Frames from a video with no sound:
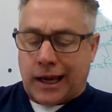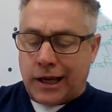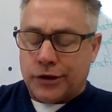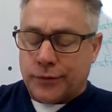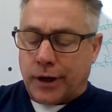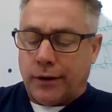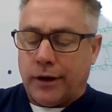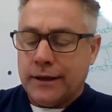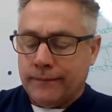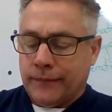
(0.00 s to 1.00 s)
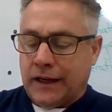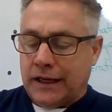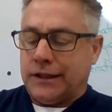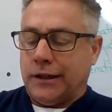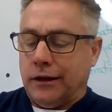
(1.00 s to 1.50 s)
Hendriri.
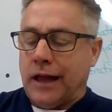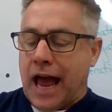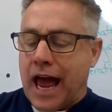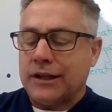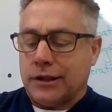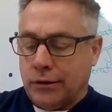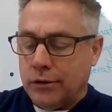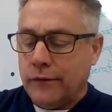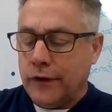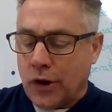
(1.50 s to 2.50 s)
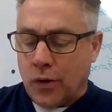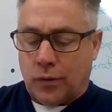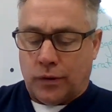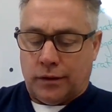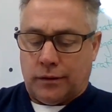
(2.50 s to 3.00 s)
He still has two of his
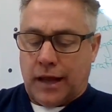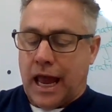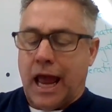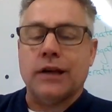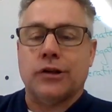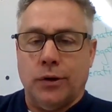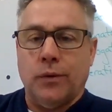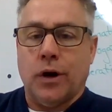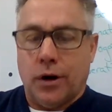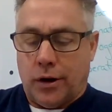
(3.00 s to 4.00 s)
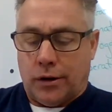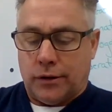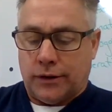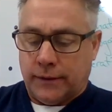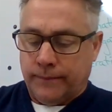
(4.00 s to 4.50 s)
own, and two of
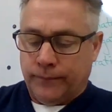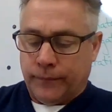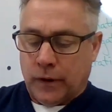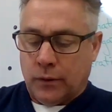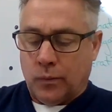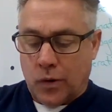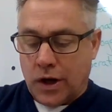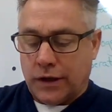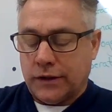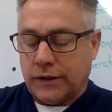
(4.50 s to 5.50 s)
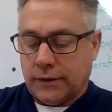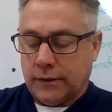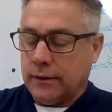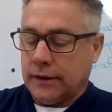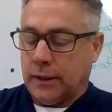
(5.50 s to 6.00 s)
hers. Once,
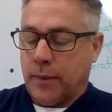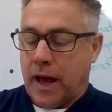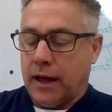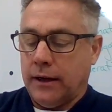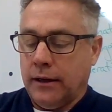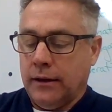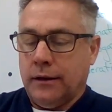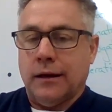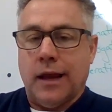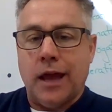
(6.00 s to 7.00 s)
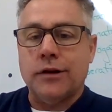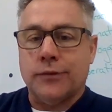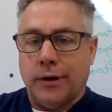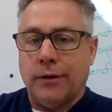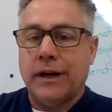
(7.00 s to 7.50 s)
said Pod,
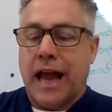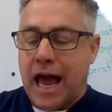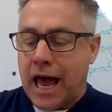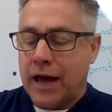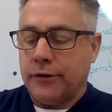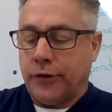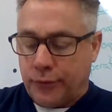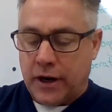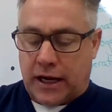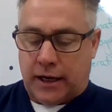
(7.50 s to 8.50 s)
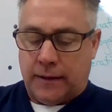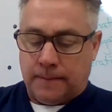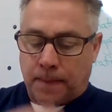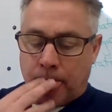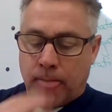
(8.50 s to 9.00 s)
Hendriri had three.
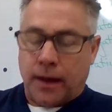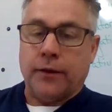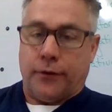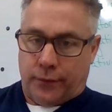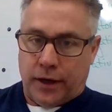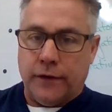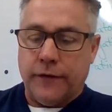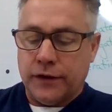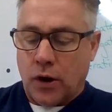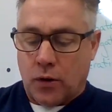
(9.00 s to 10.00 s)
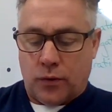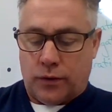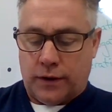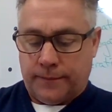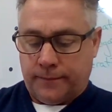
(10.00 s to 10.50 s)
Three of his own.